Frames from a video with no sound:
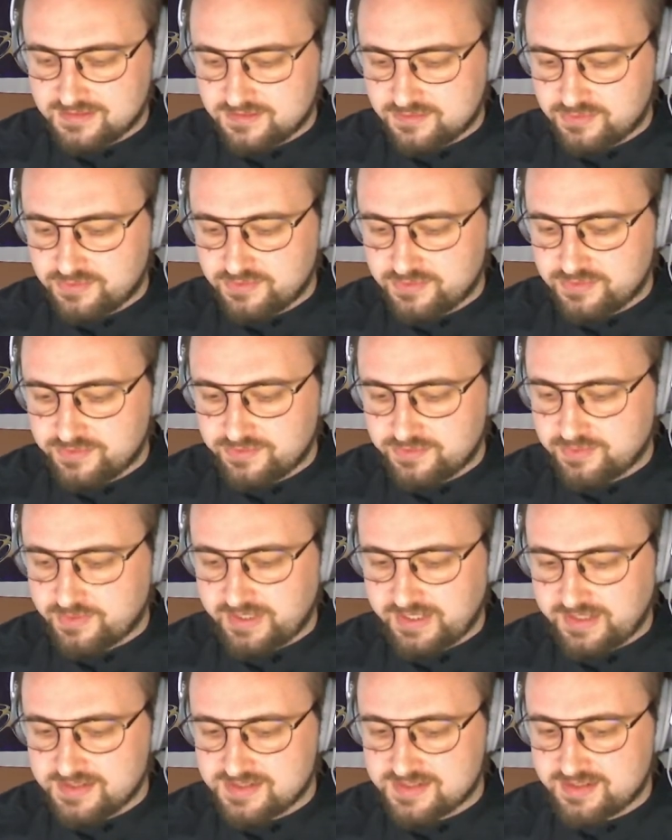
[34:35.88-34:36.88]
to
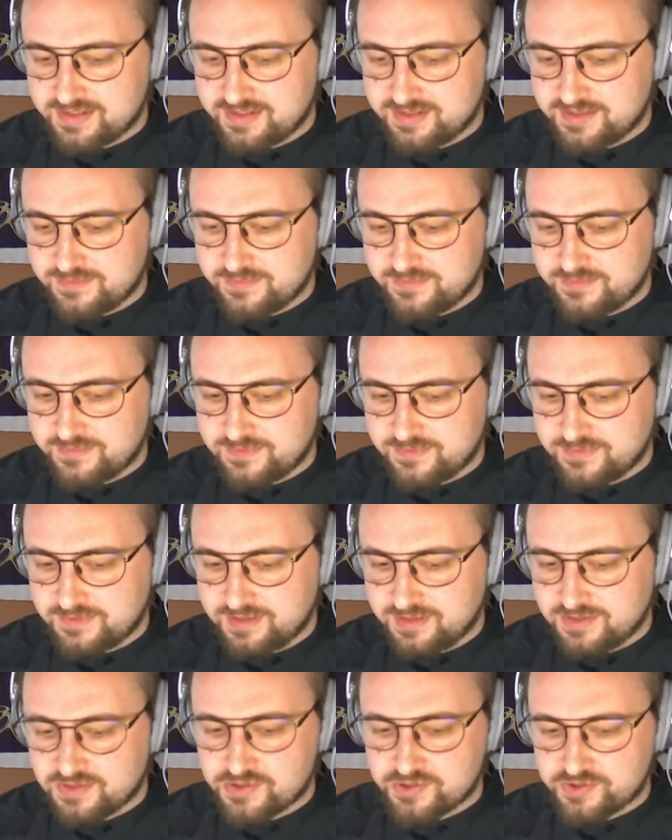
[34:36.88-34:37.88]
answer
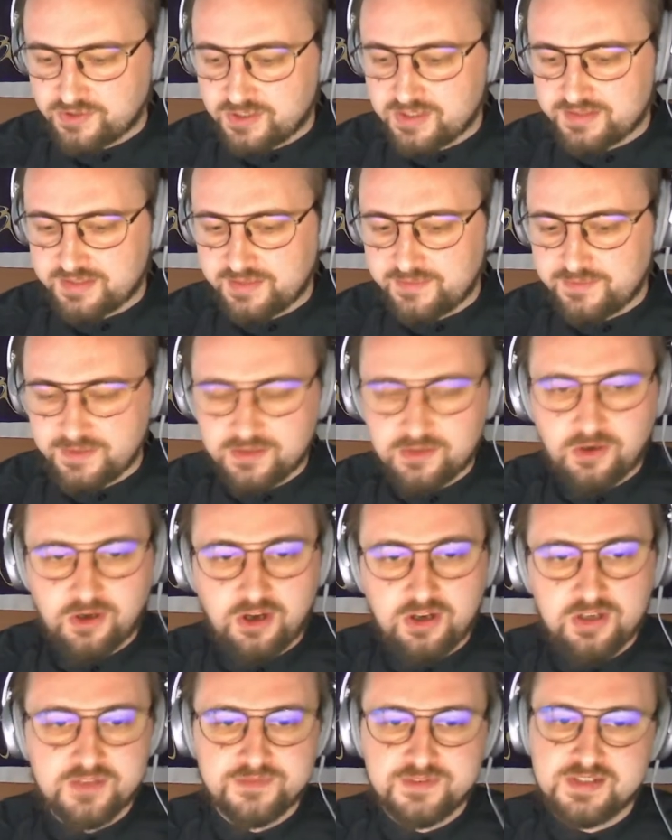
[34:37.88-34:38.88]
in short, I think
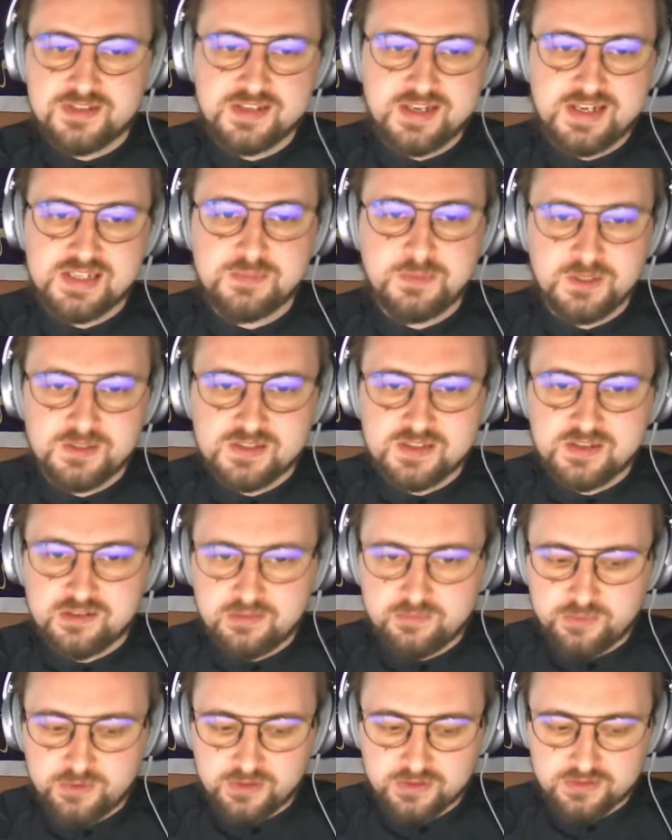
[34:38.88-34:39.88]
all of these aspects are
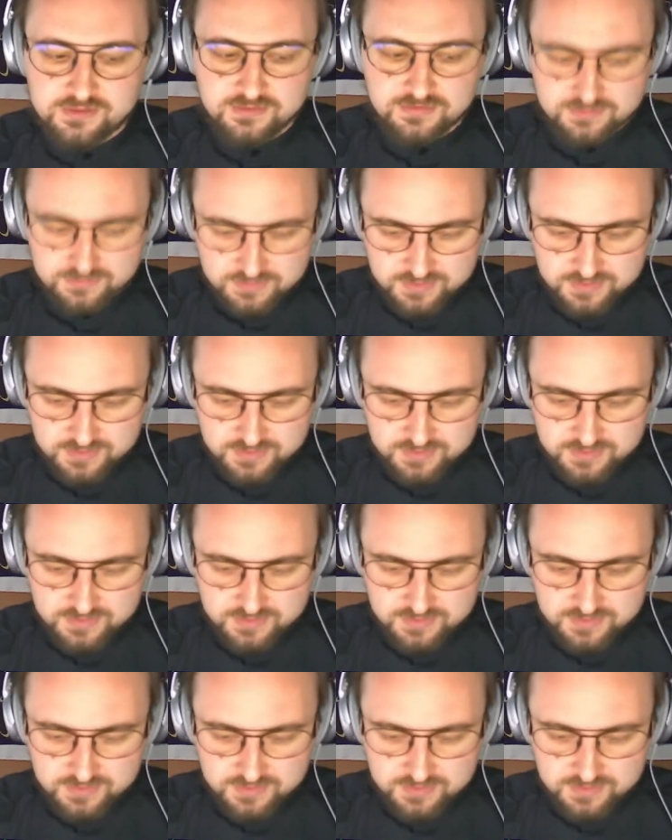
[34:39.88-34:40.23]
important.